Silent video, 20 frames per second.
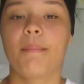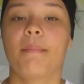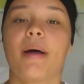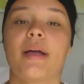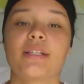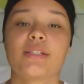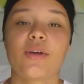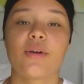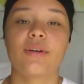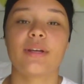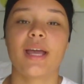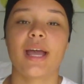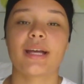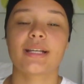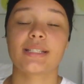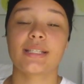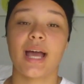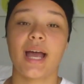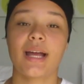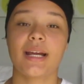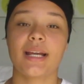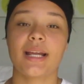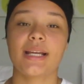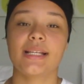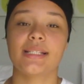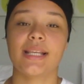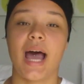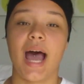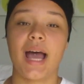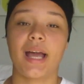My zodiac sign
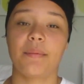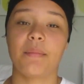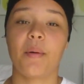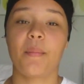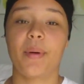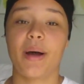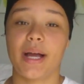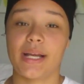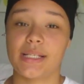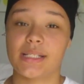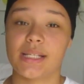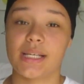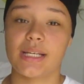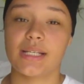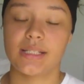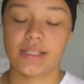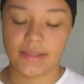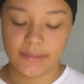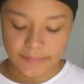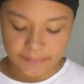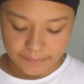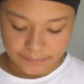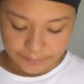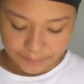is that I'm a Pisces.